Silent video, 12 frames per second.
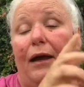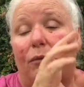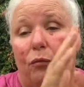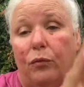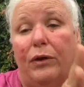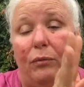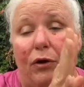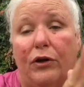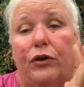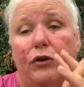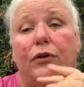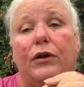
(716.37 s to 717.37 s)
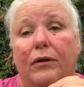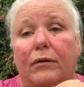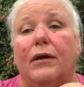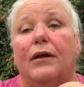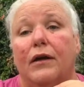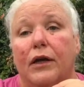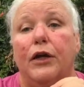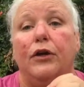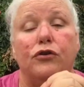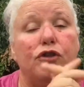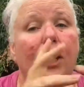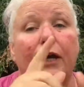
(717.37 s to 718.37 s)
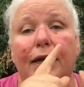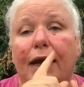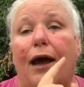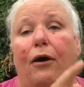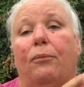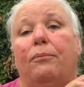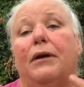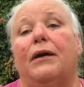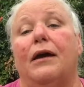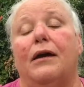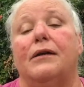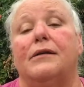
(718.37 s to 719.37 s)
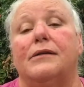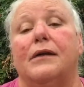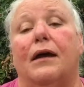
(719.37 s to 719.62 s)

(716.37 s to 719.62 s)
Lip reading: and we want you to, you know, check it out, because